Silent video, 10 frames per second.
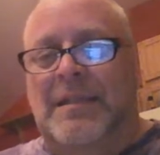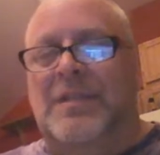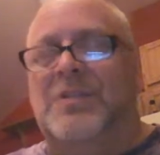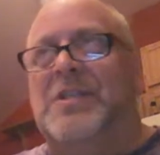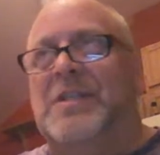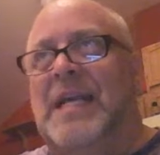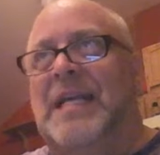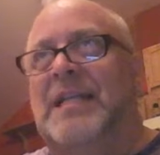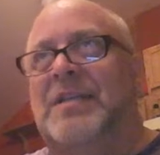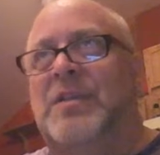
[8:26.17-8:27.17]
She's like,
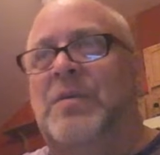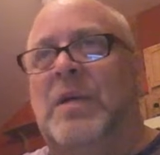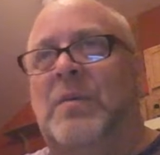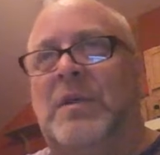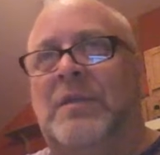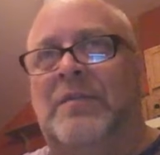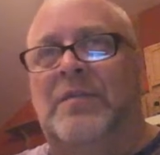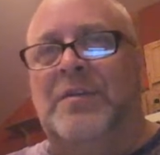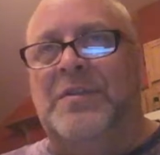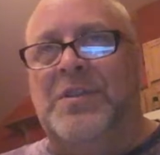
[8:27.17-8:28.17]
"Do you want to work the
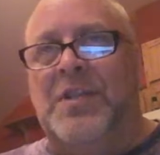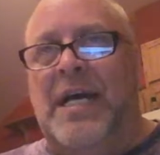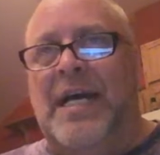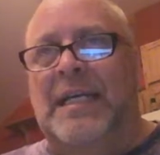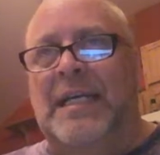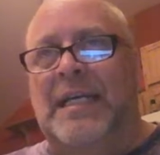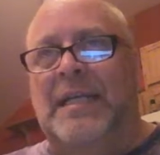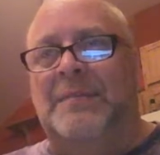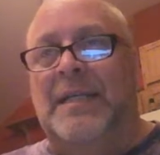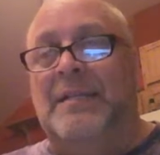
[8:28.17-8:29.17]
4th of July?" And I'm
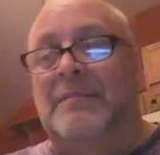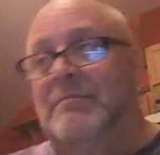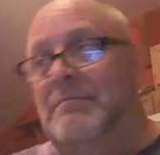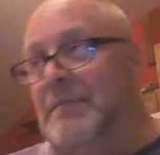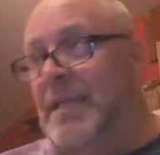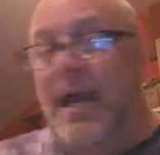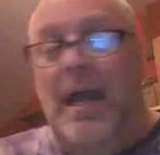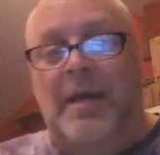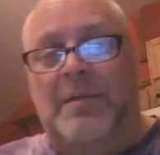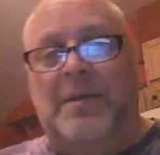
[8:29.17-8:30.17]
like, "Yeah,
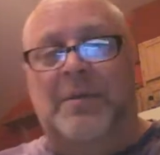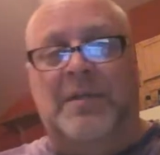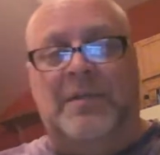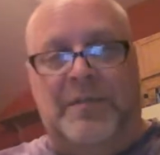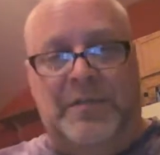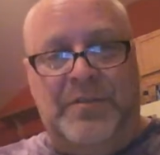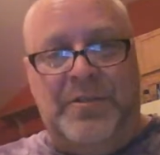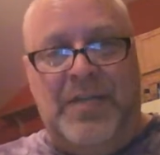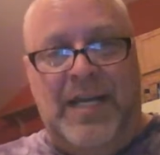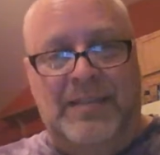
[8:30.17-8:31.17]
I want to work the 4th of
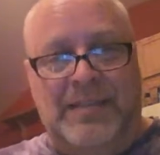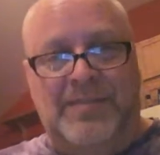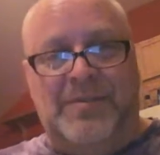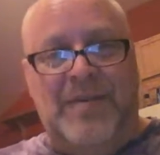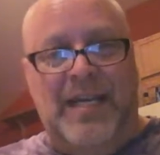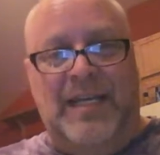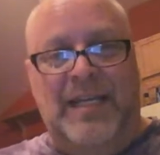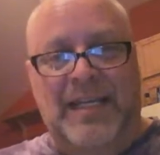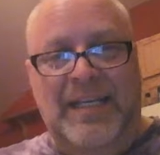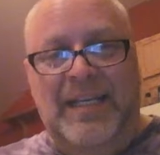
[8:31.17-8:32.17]
July. Sounds great.
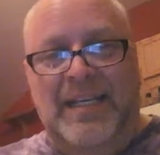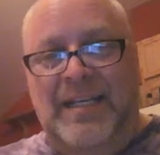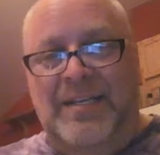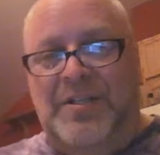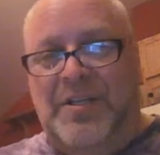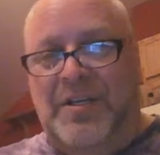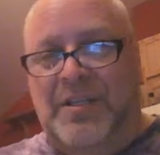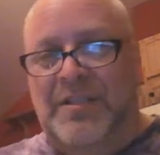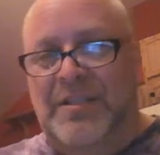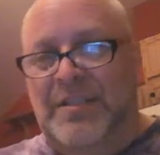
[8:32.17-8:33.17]
Sure,
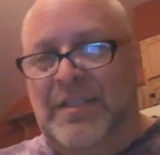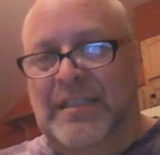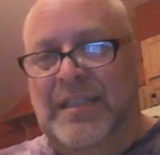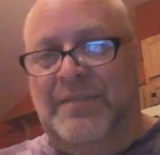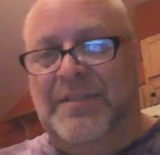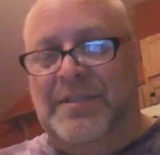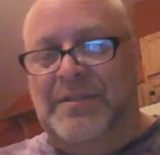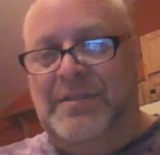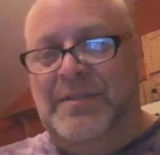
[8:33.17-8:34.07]
I'd love to."